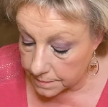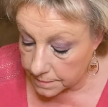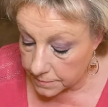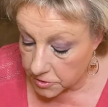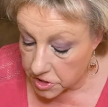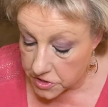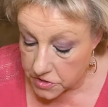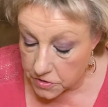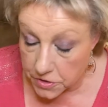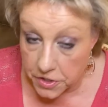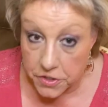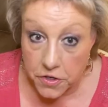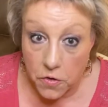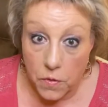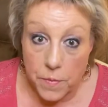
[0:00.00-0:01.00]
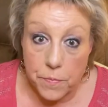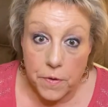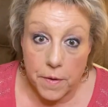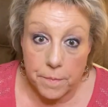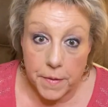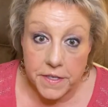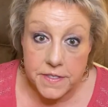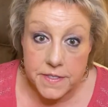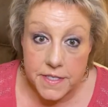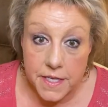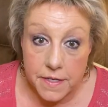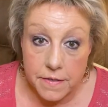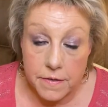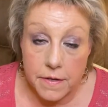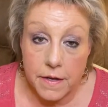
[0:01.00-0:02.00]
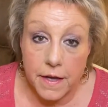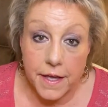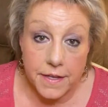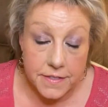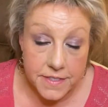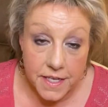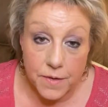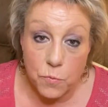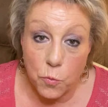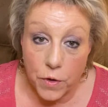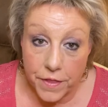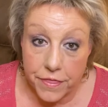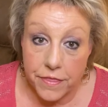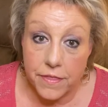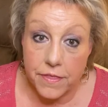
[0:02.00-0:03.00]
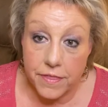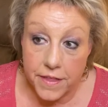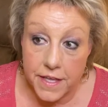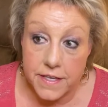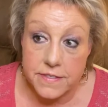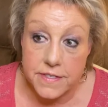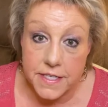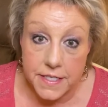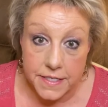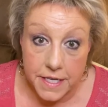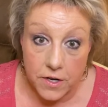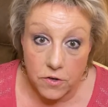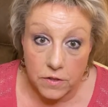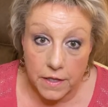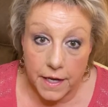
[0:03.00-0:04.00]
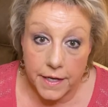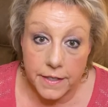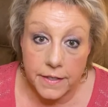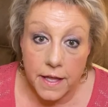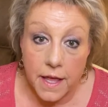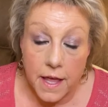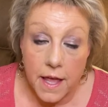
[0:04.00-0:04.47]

Just so you know, I prep my skin ahead of time with the skincare line.